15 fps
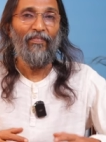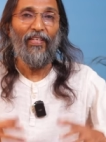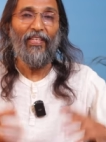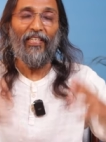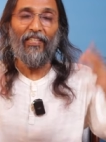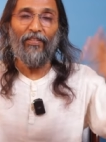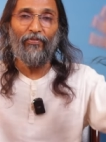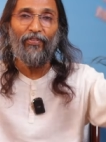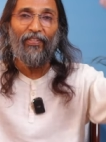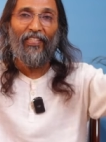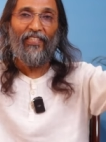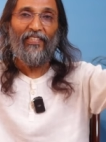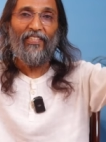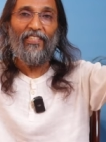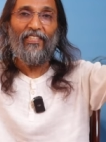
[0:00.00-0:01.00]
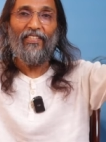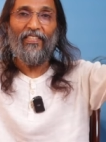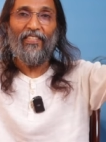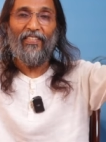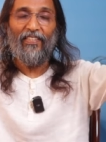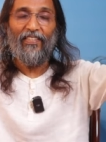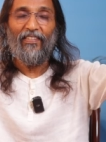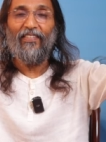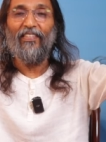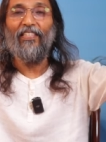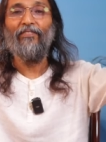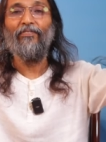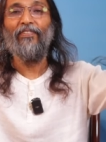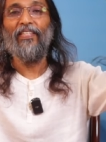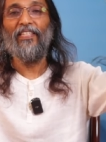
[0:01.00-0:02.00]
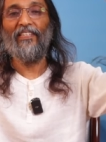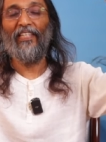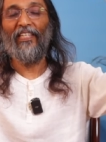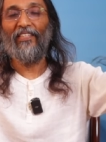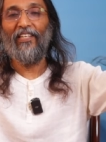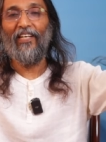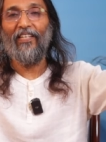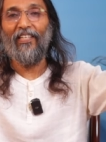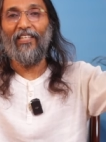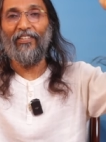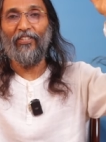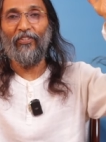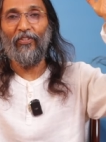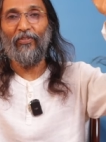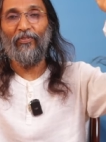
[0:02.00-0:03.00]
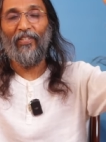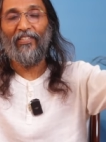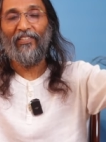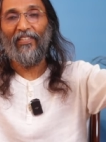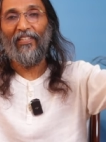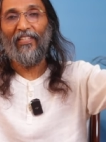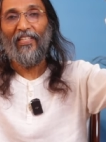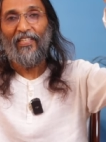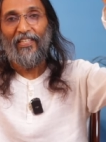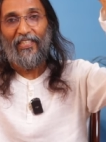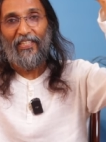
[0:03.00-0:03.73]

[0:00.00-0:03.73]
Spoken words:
the infinity, the infinite, the eternal, the universal,